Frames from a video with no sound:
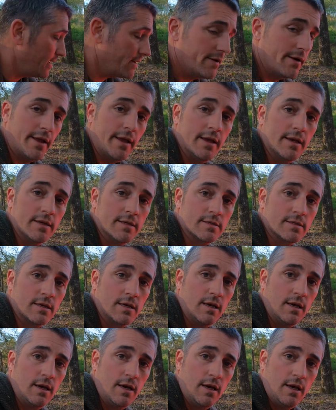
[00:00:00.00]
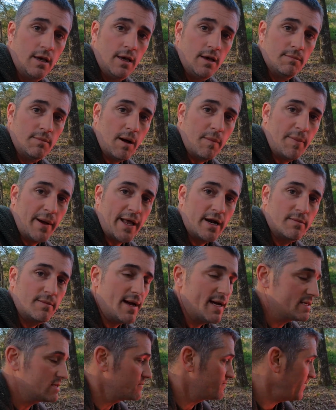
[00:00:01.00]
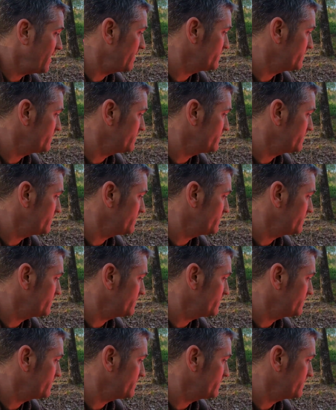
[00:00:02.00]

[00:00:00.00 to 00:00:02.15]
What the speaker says: here is my Pattern Master